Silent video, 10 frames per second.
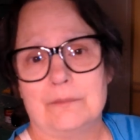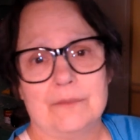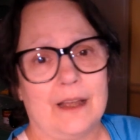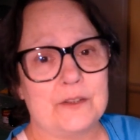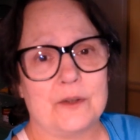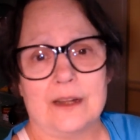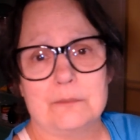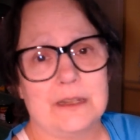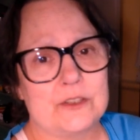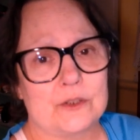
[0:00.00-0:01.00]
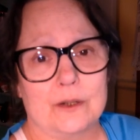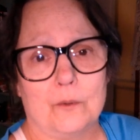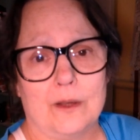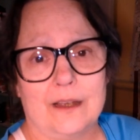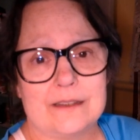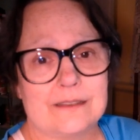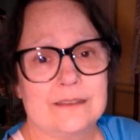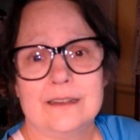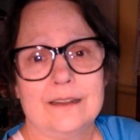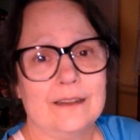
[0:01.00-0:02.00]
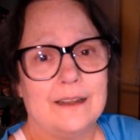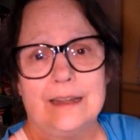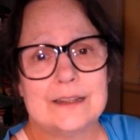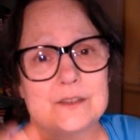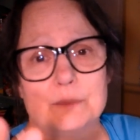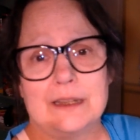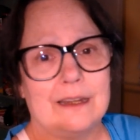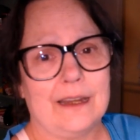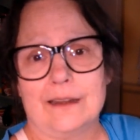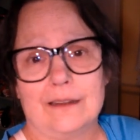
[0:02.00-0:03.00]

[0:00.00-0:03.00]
I tried to make sure it was, and it's blinking,